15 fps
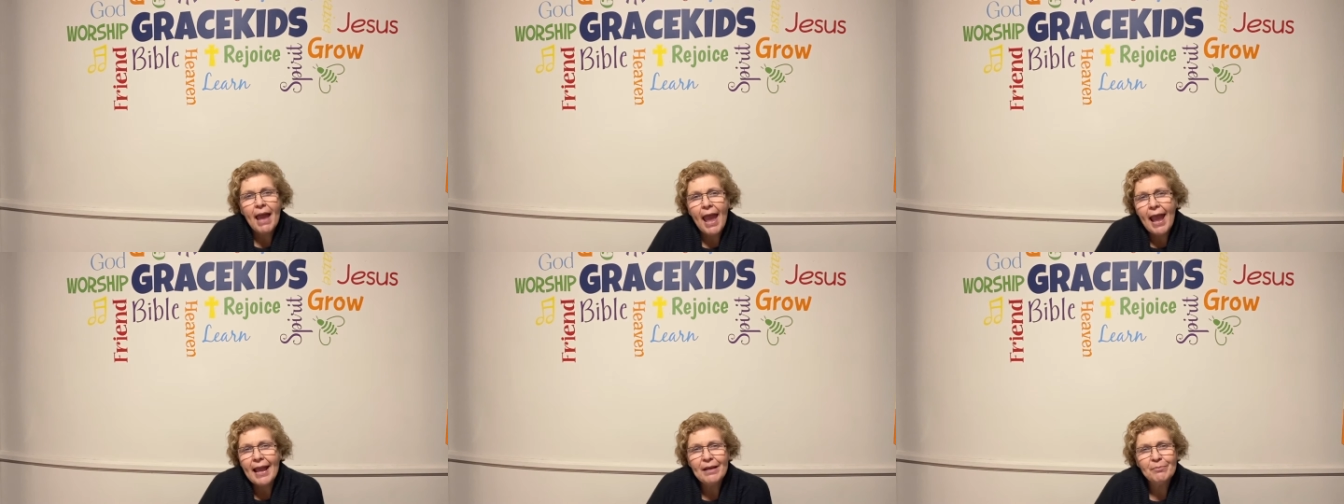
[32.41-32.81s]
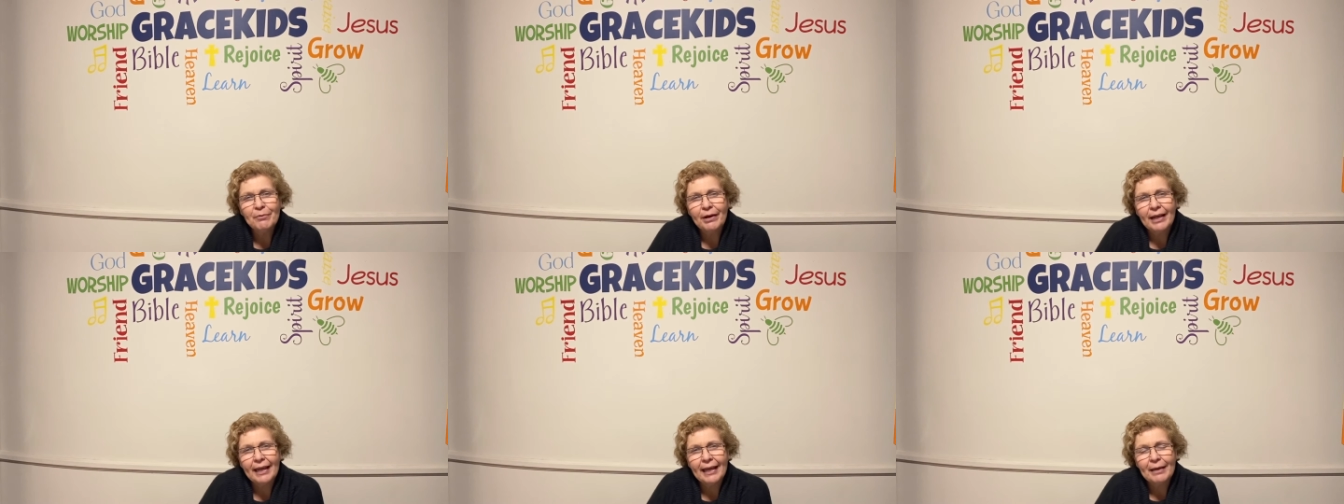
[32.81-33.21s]

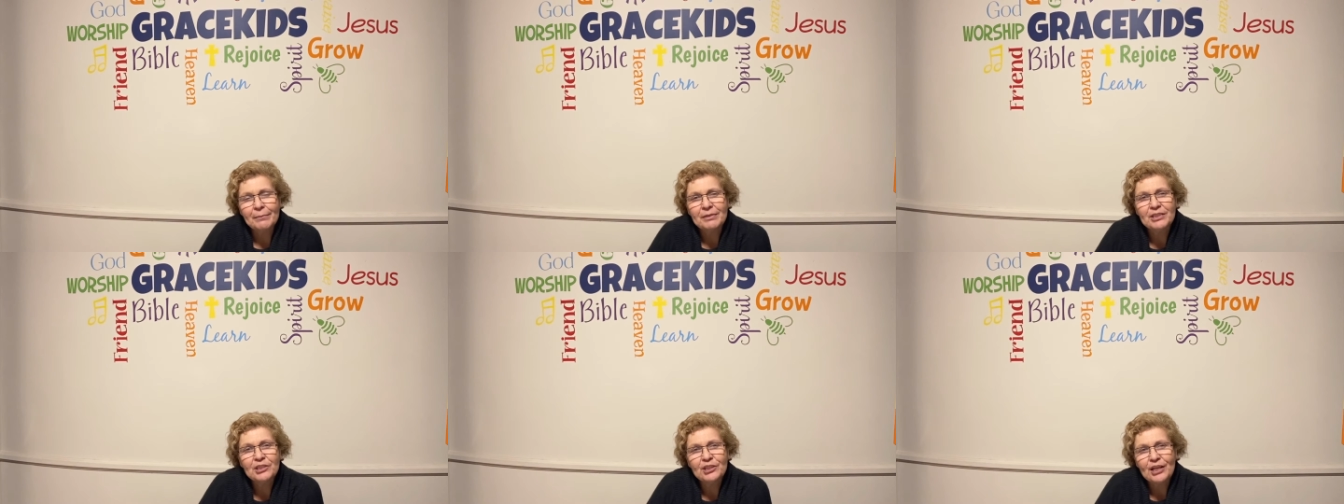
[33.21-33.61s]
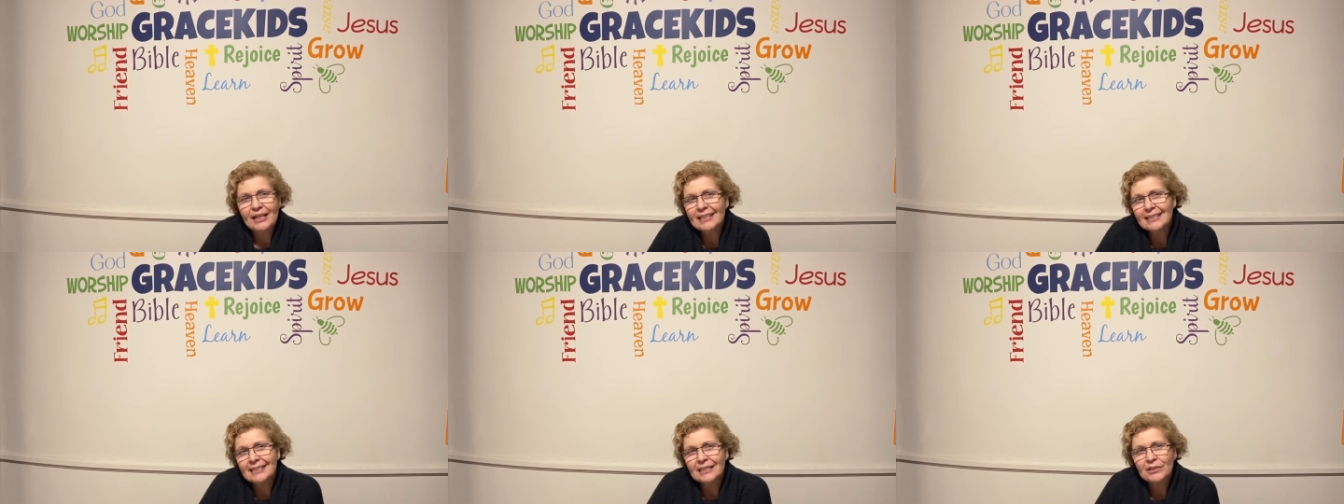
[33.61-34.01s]
Abraham in
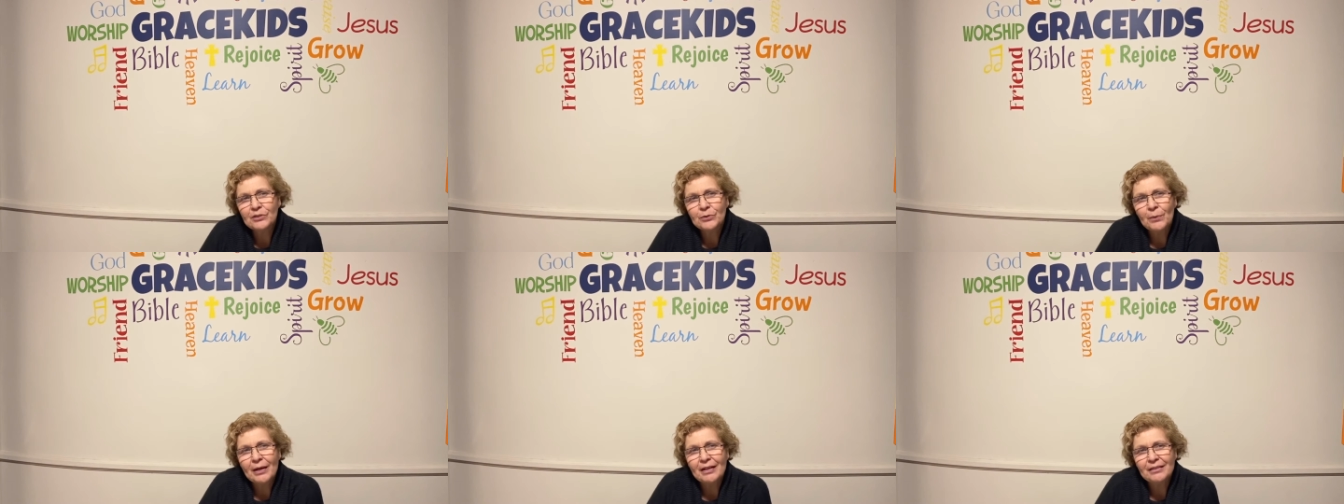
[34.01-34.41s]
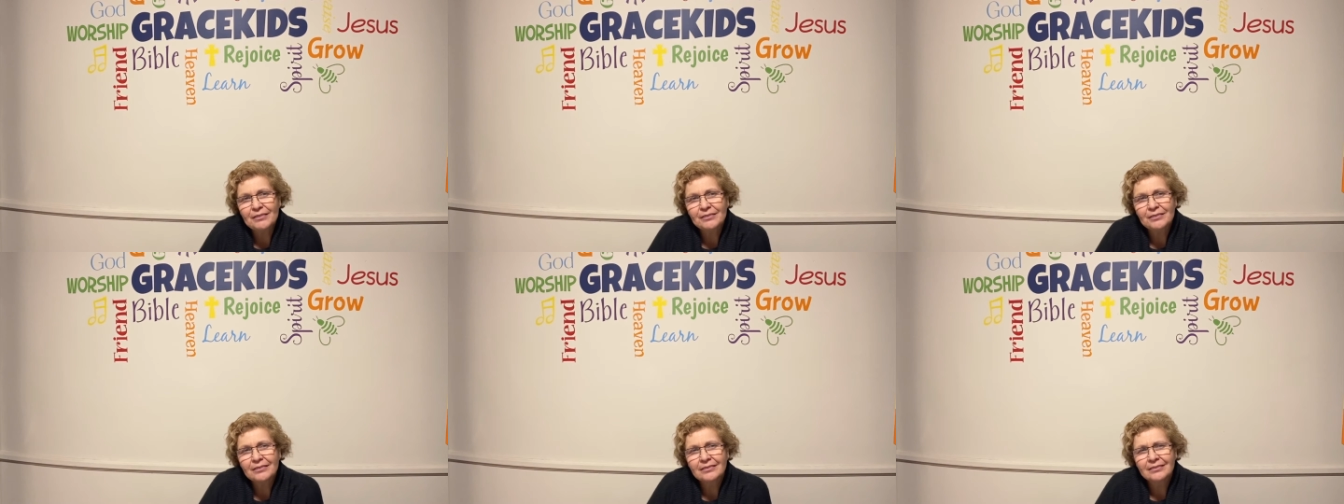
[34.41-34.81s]
Genesis 12.
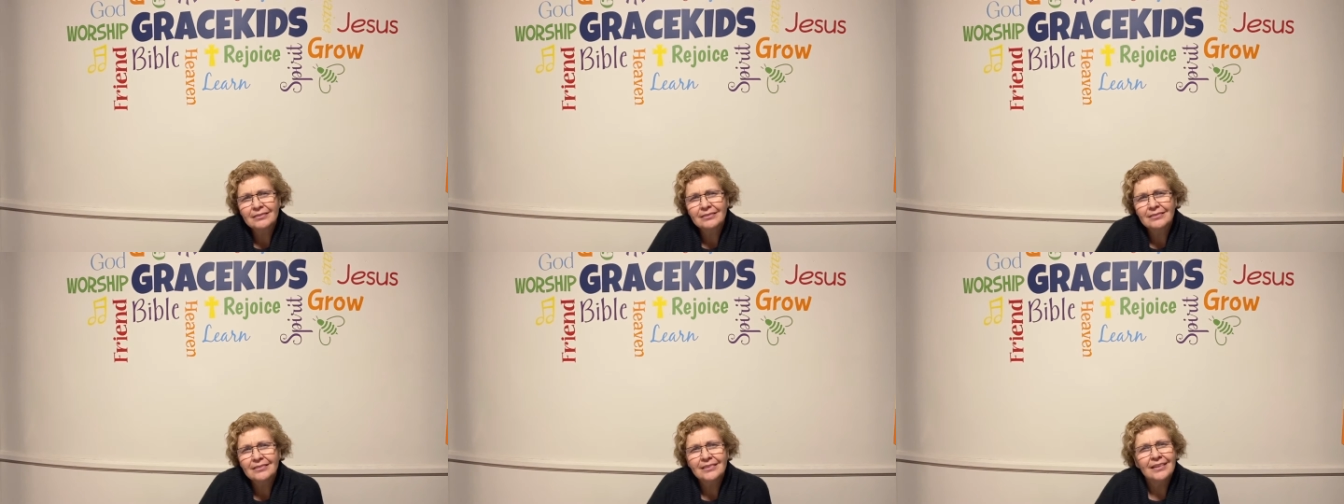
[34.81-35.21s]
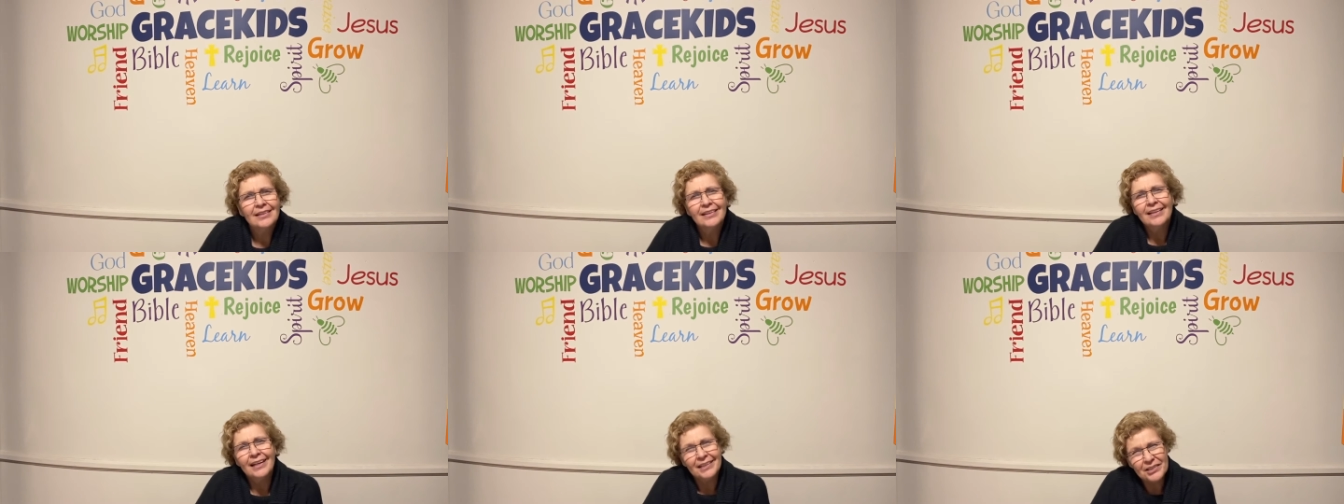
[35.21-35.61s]

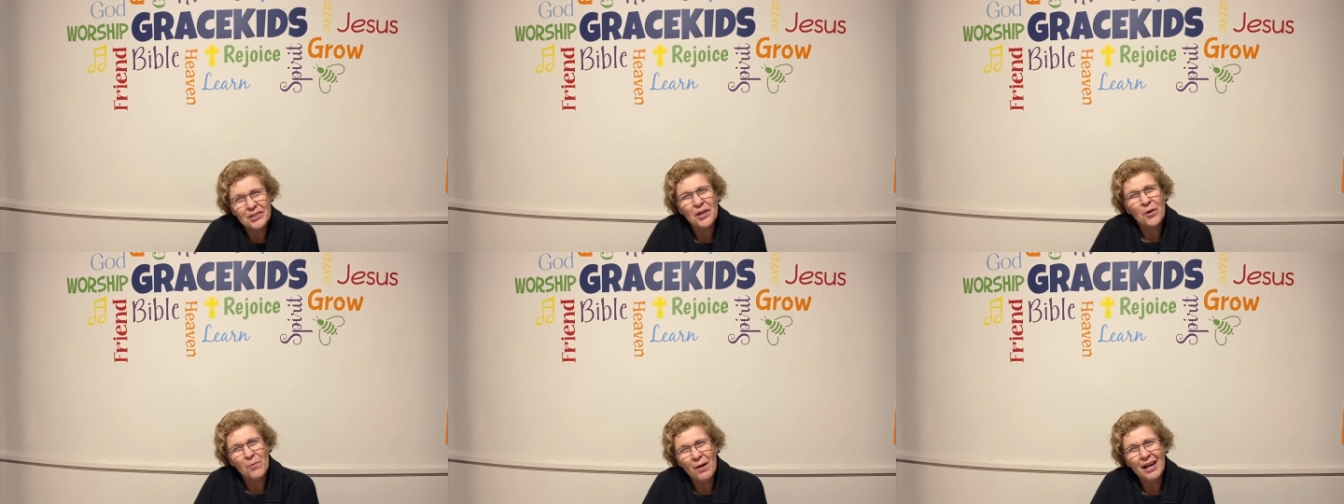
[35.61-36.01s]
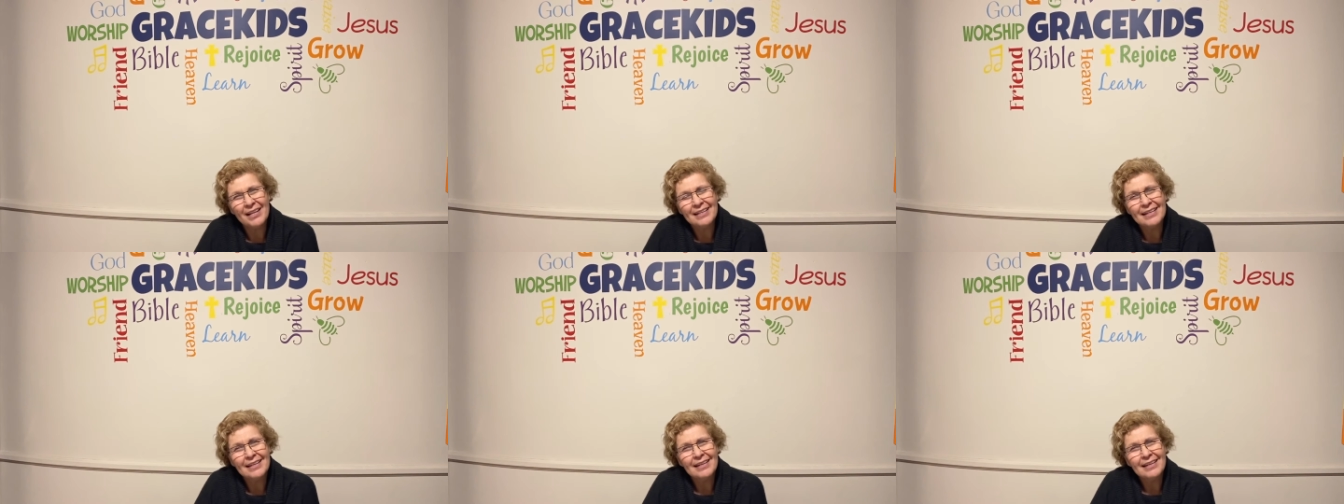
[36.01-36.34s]
And you know what?